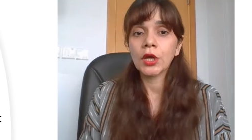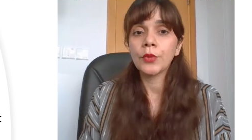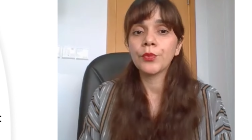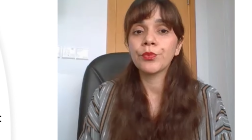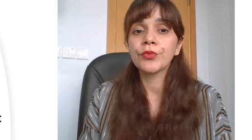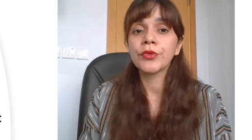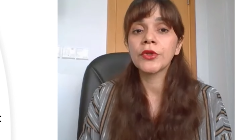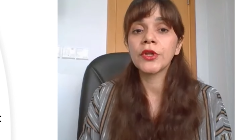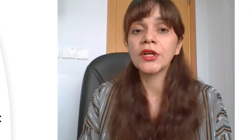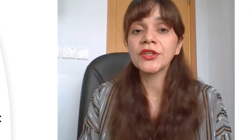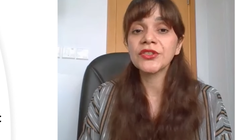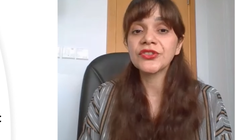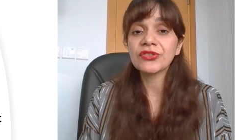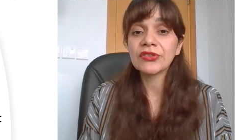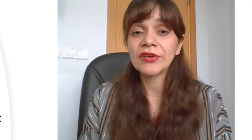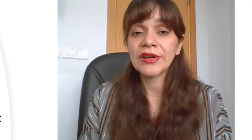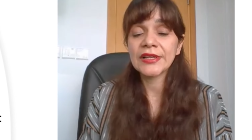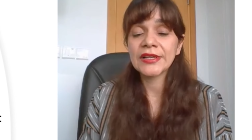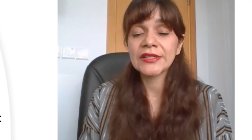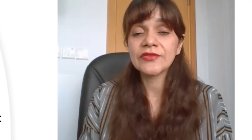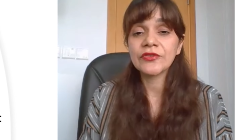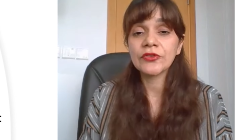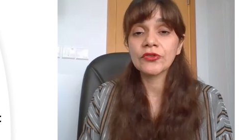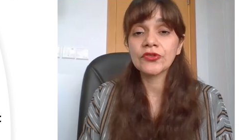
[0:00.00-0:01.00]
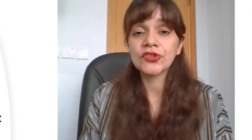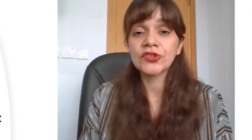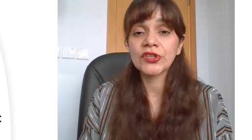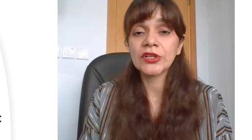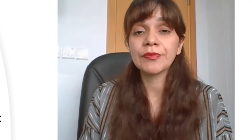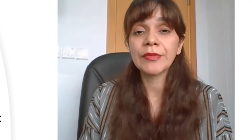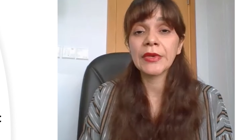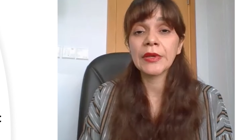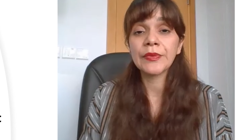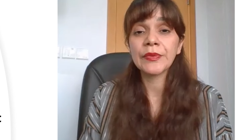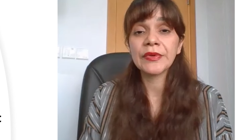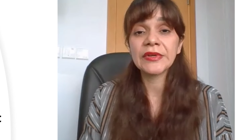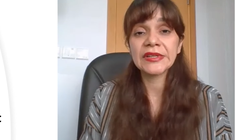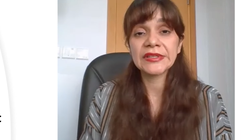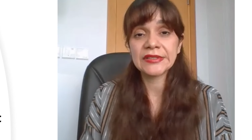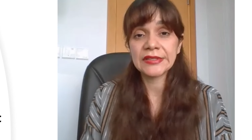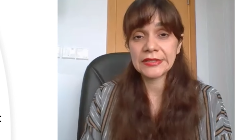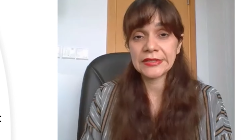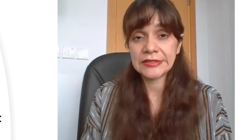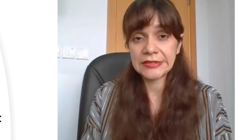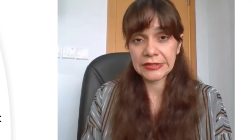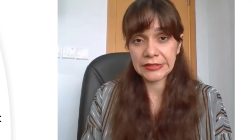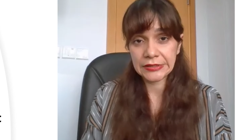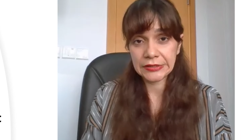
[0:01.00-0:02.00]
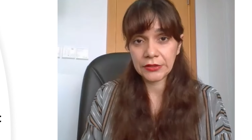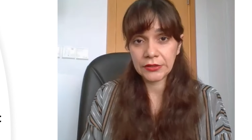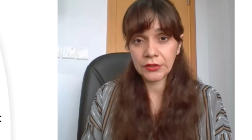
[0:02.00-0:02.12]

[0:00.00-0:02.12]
blood transfusion may be necessary.